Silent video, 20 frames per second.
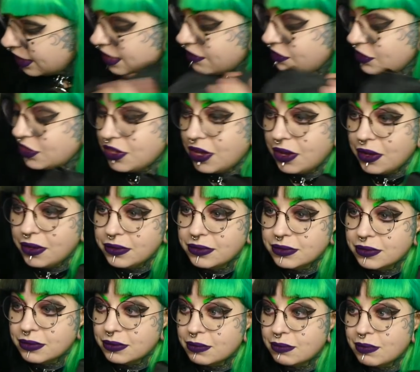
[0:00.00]
Even
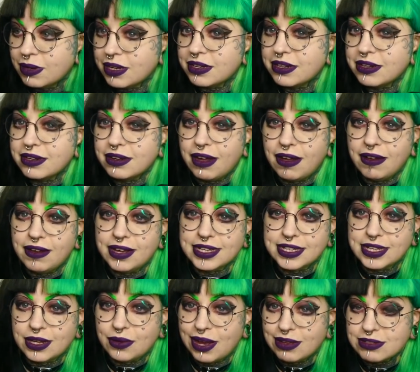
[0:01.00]
though when I
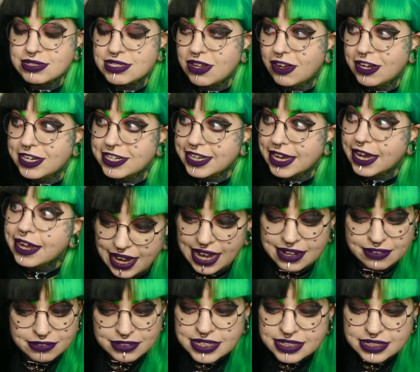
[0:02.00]
go outside again and
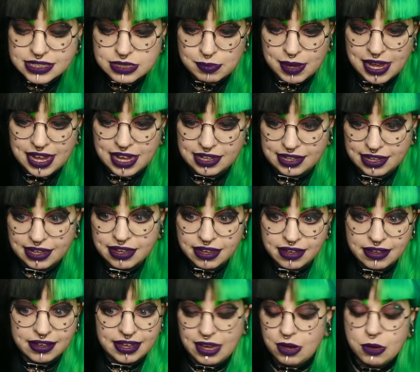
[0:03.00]
I'll need this bag,
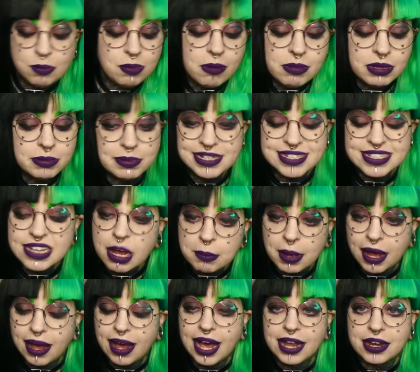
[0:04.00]
it'll probably be
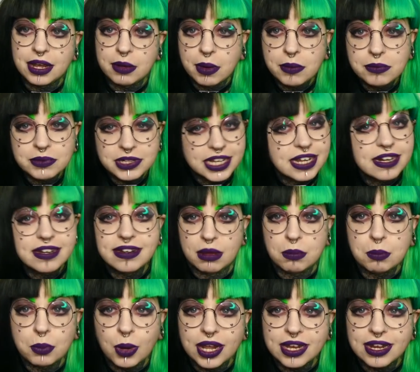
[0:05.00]
summer and I won't need an
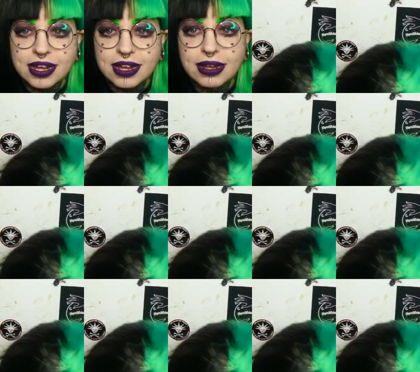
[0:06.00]
umbrella.